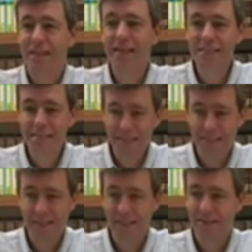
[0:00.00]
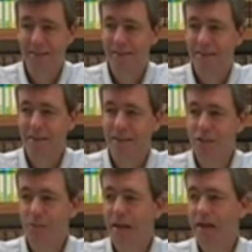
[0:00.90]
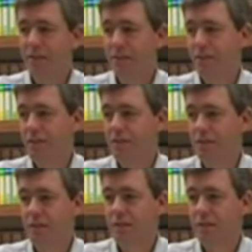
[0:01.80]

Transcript: easily in these passages.